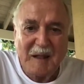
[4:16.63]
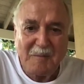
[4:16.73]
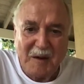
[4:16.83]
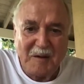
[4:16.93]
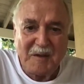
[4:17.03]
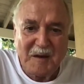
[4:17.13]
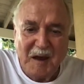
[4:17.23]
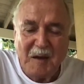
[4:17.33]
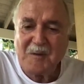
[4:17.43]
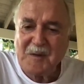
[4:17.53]
It'll be on the
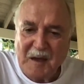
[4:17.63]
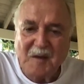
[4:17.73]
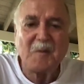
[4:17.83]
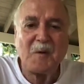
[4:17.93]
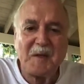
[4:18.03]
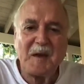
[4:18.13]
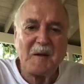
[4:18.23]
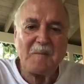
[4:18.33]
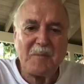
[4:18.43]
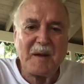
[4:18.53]
table. That's why they
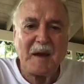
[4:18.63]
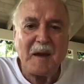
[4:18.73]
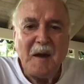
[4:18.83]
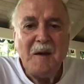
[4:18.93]
can play.